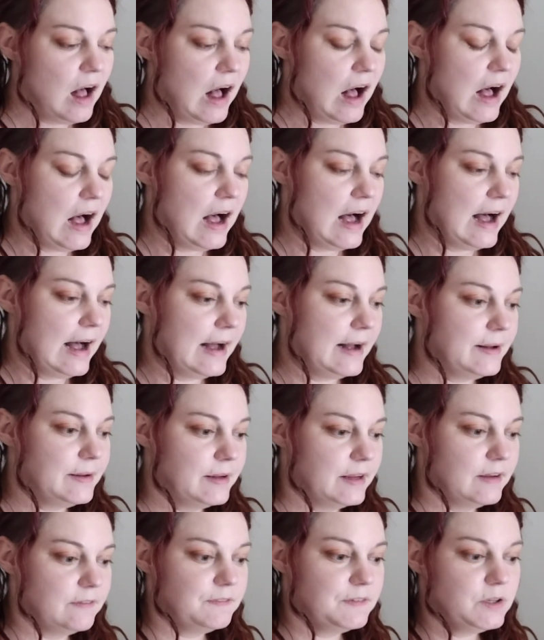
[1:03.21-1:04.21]

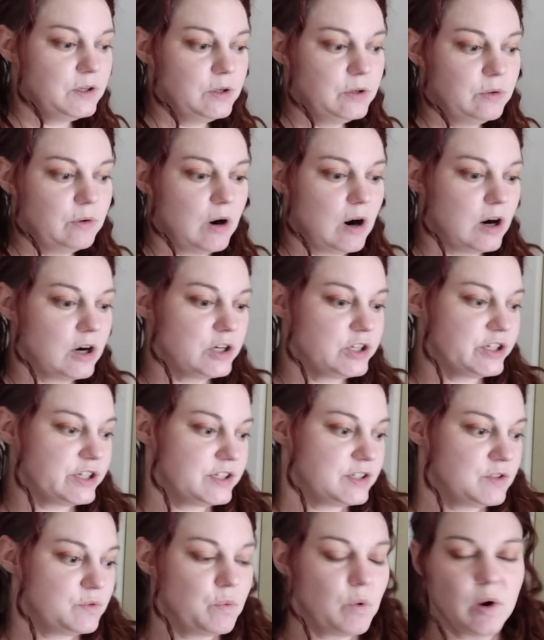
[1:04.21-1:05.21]
If you are
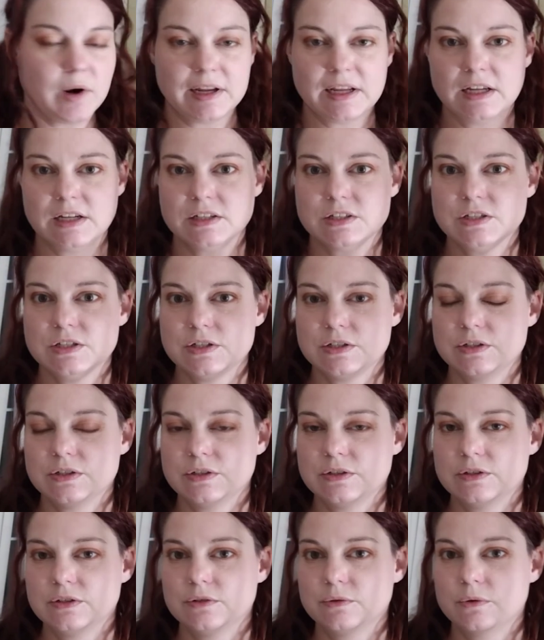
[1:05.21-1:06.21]
just wanting
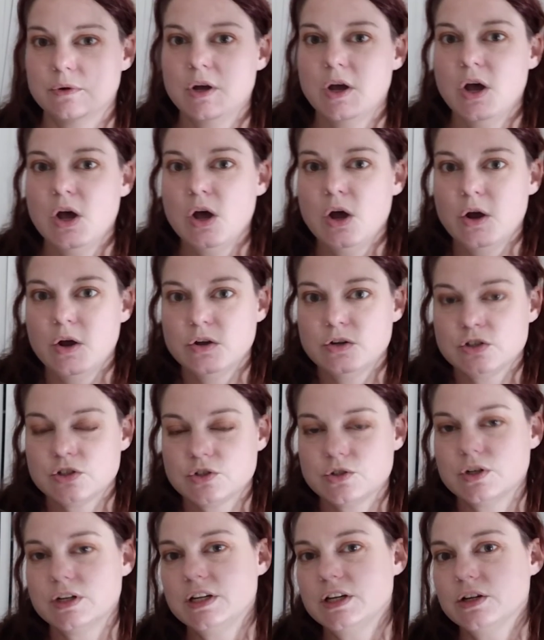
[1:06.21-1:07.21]
to
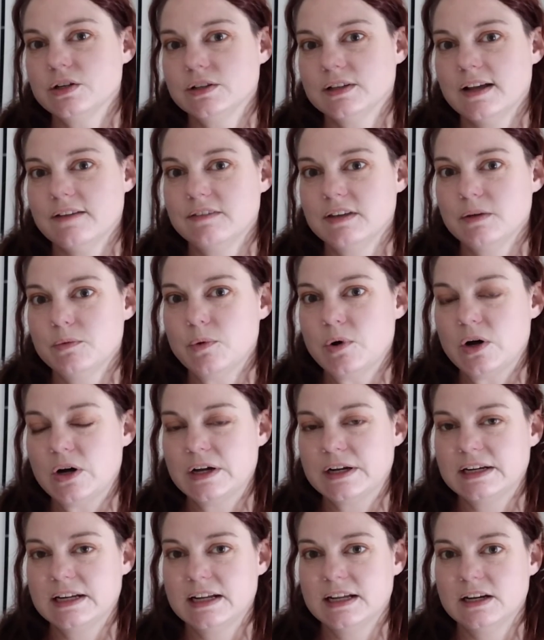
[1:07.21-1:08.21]
string your
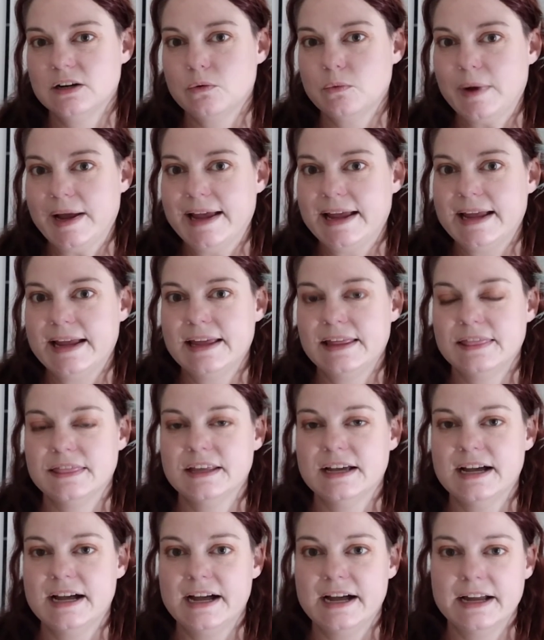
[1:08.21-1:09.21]
Leviwand in a way
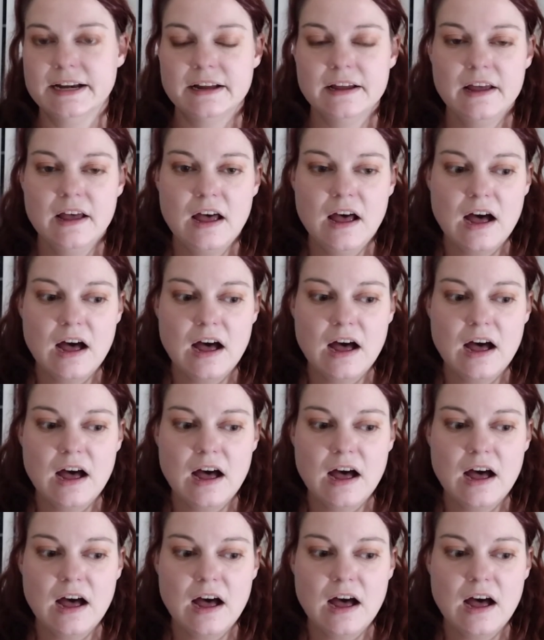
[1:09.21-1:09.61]
that